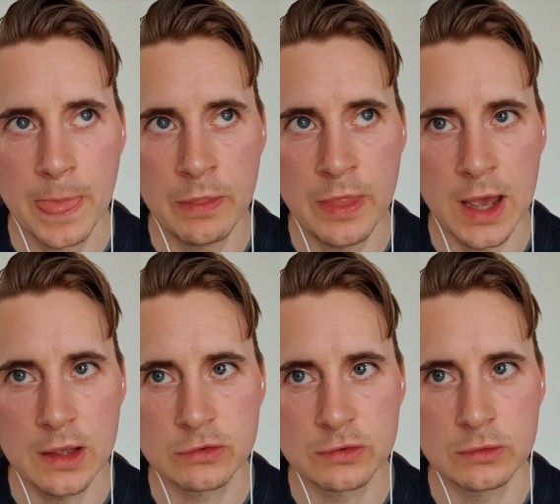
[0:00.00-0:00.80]

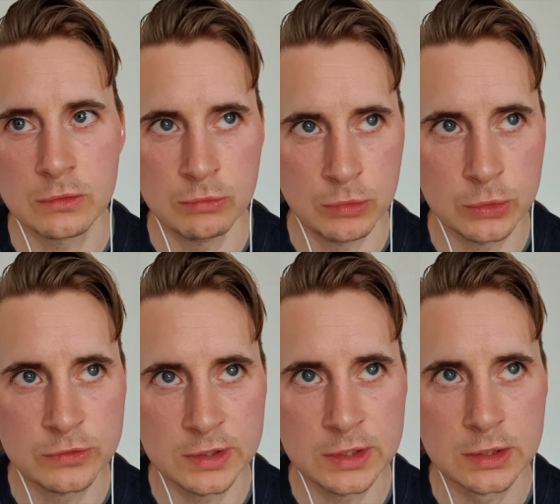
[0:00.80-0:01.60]
that's
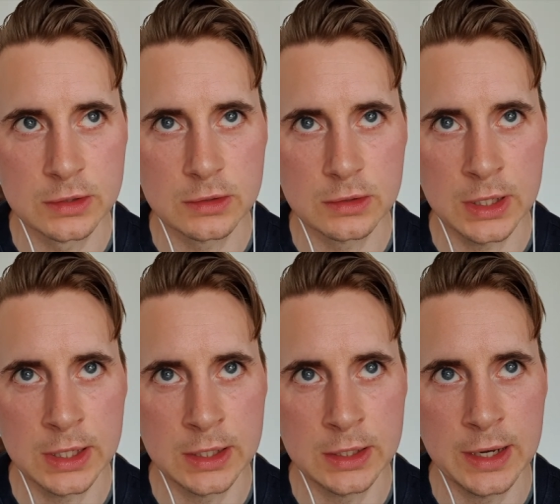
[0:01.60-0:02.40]
rooted
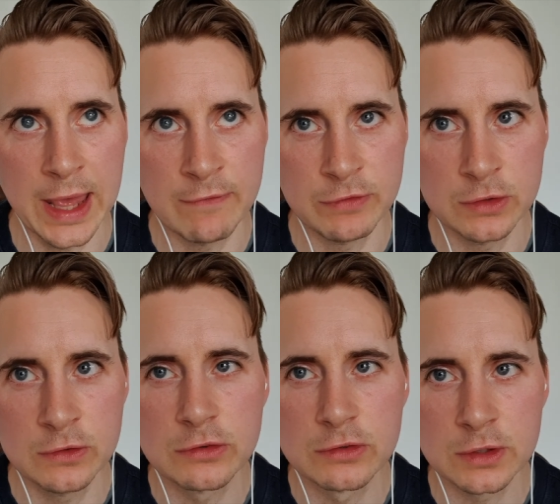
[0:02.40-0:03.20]
in
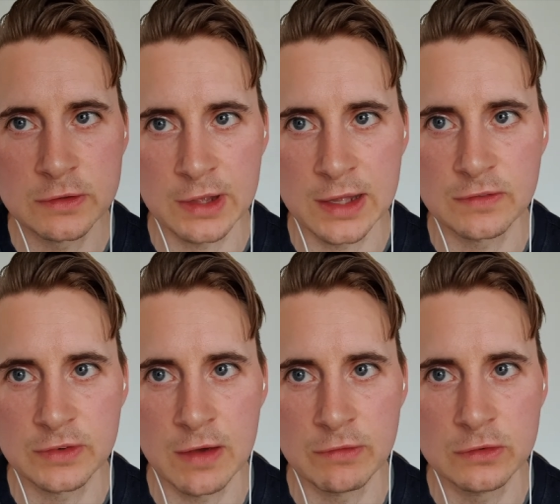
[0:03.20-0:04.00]
evidence,
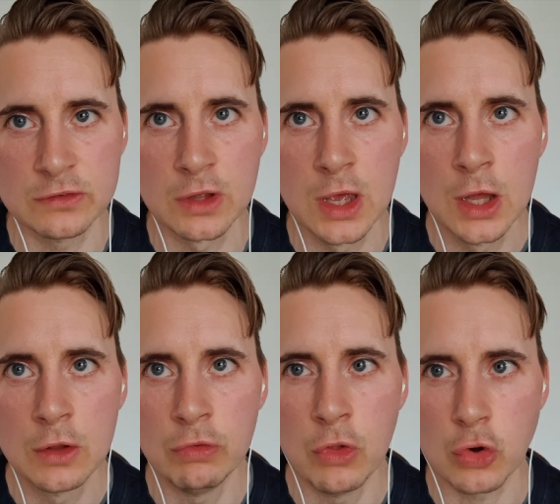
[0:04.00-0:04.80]
scientific evidence,
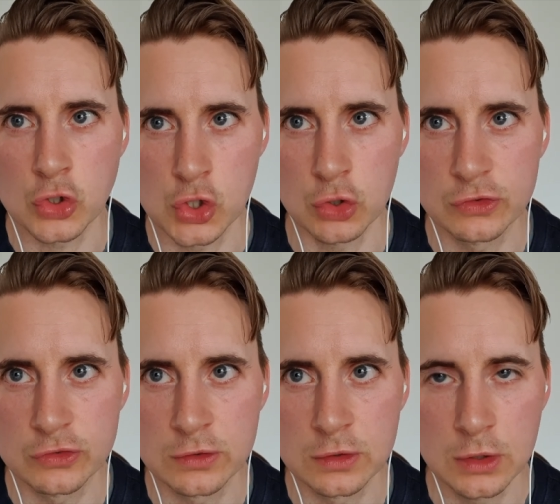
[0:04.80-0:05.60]
not
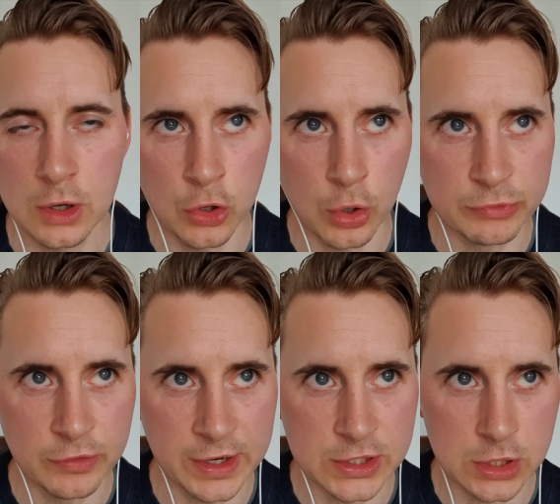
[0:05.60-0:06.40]
just an
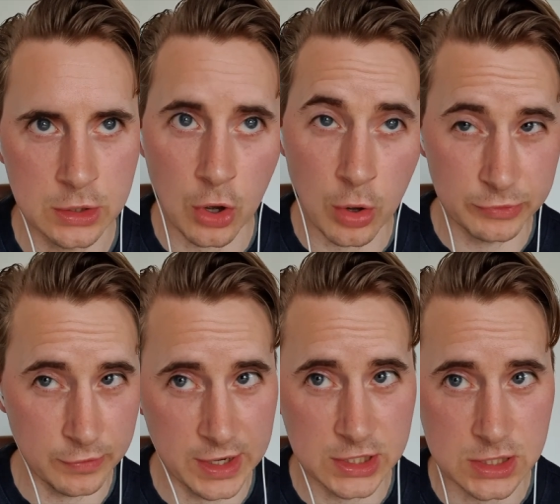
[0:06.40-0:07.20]
observation.
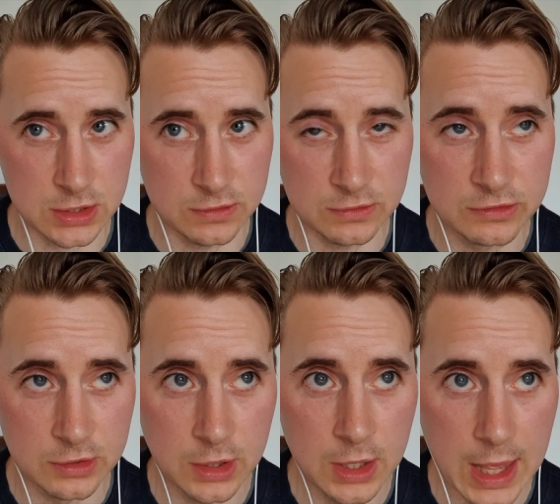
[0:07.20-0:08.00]
Observations
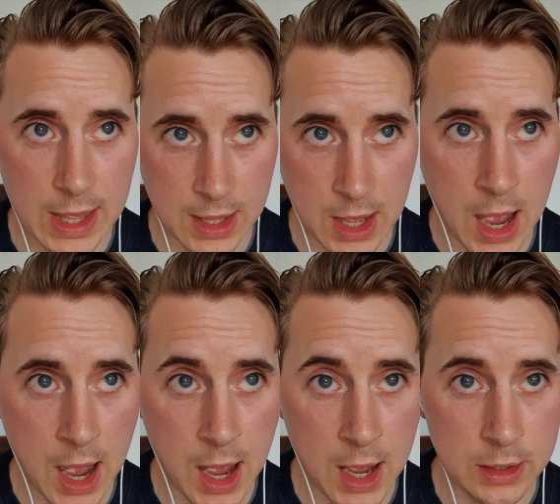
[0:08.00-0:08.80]

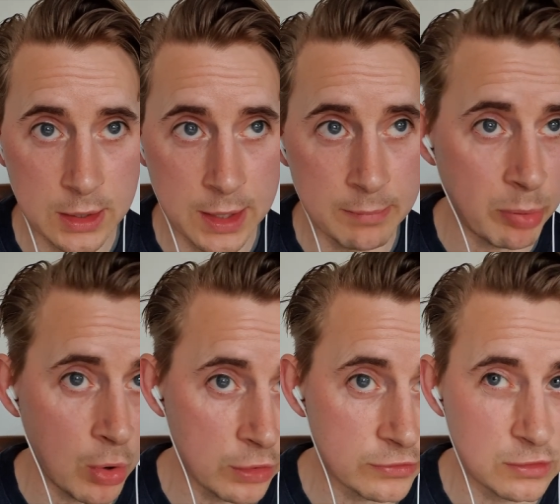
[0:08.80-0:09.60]
are
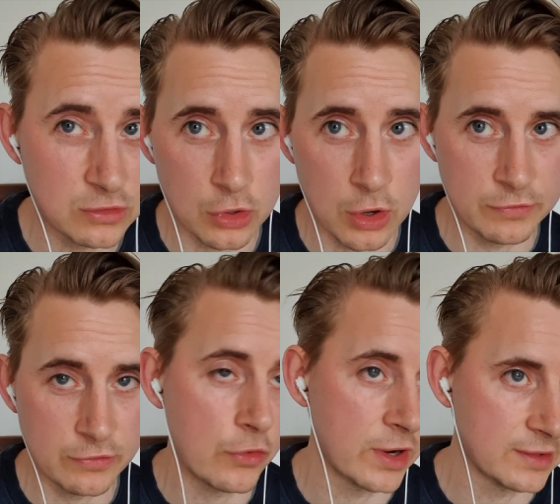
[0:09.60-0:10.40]
important. So, if,
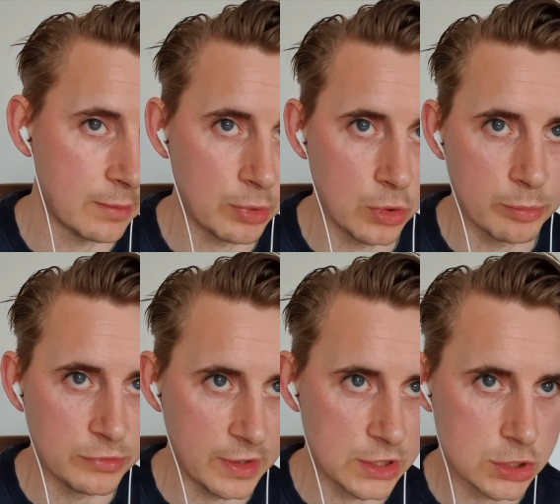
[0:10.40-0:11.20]
for example, an
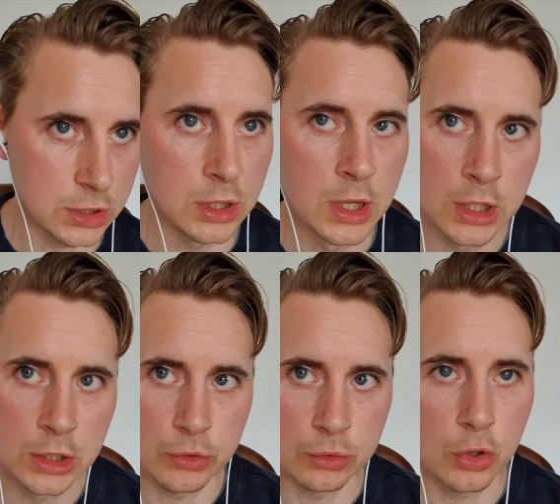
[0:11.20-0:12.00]
observation,
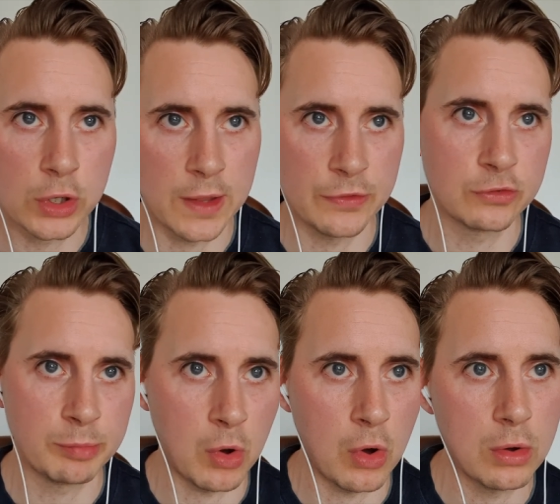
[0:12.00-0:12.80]
you look at the
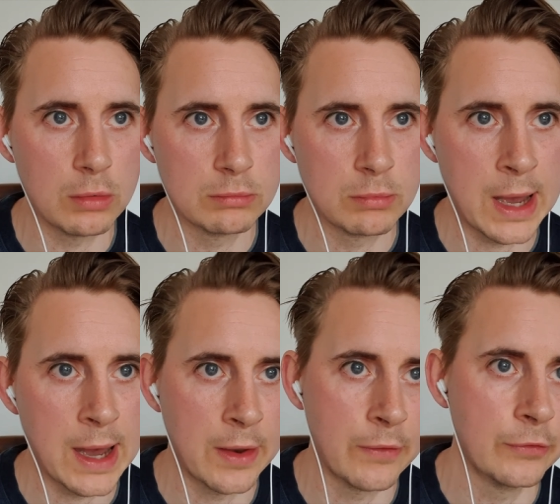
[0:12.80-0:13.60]
sport
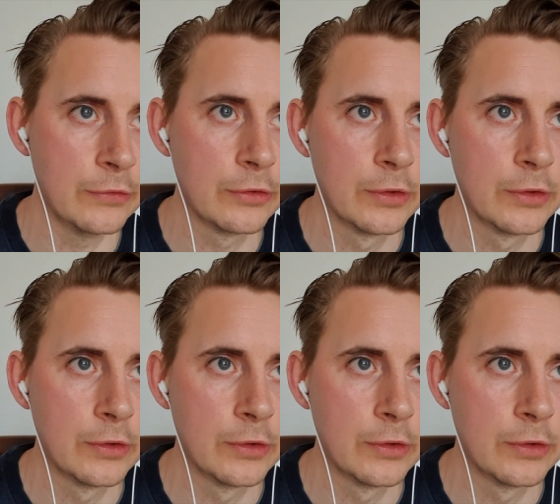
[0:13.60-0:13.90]
and